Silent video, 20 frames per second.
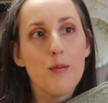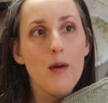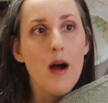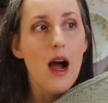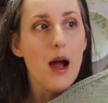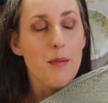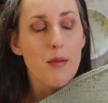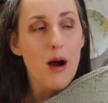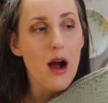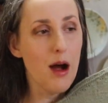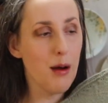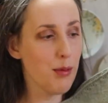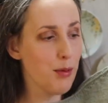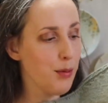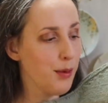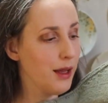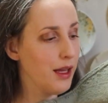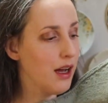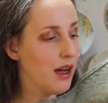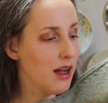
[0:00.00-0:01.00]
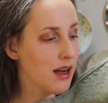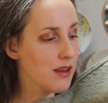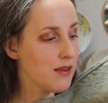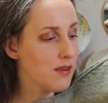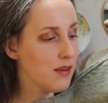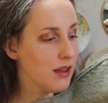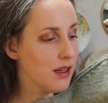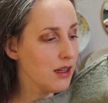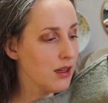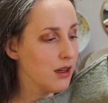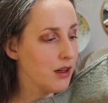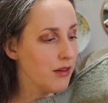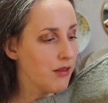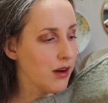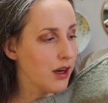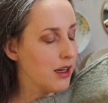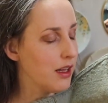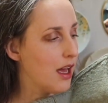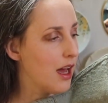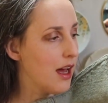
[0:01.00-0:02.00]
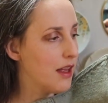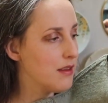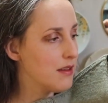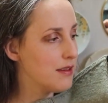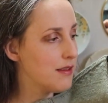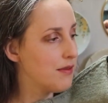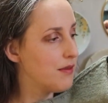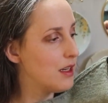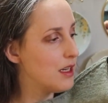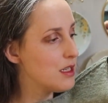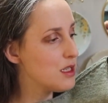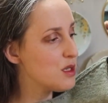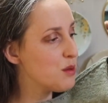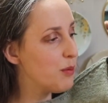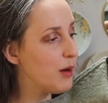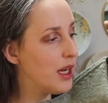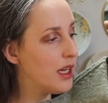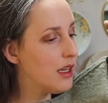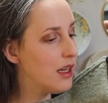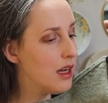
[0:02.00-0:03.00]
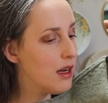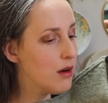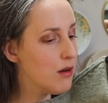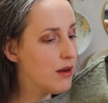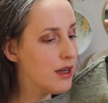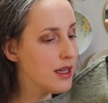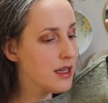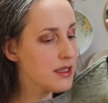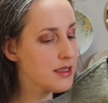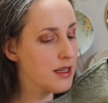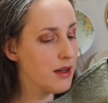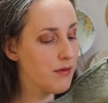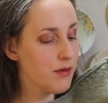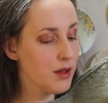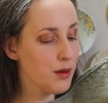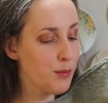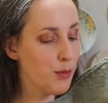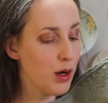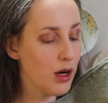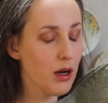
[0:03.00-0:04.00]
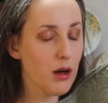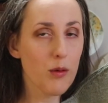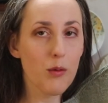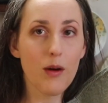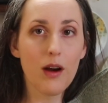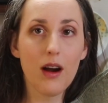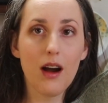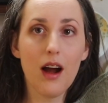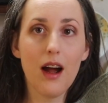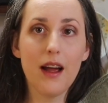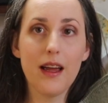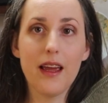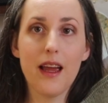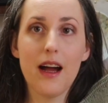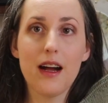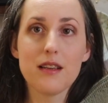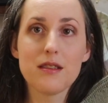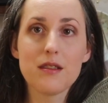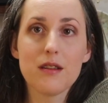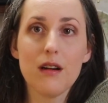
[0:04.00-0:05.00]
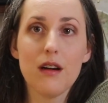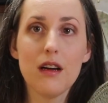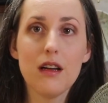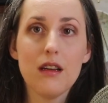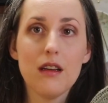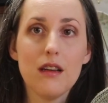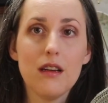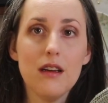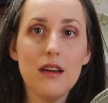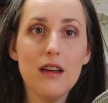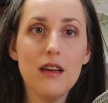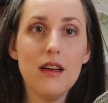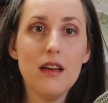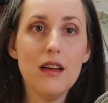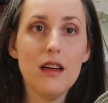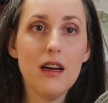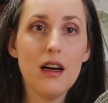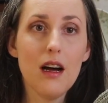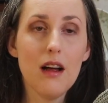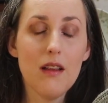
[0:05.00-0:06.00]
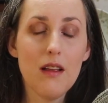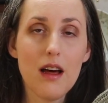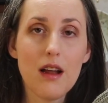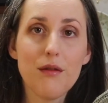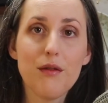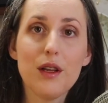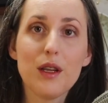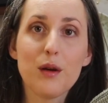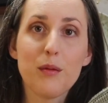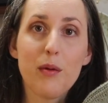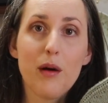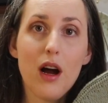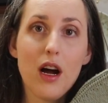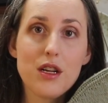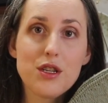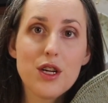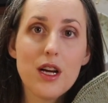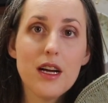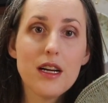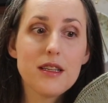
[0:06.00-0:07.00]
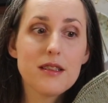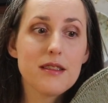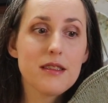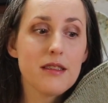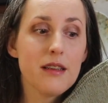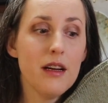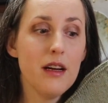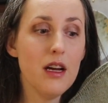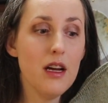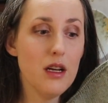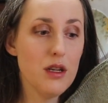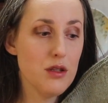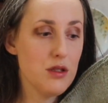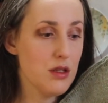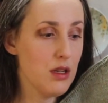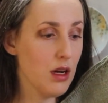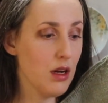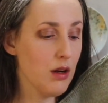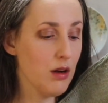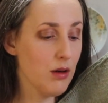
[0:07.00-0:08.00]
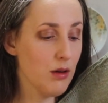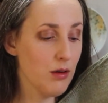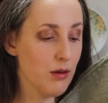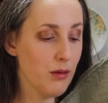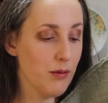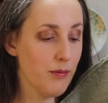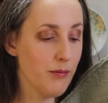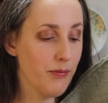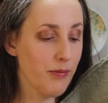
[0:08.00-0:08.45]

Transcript: I probably honestly could have already had this finished by now, except for the part where I cast on a lot of other projects. So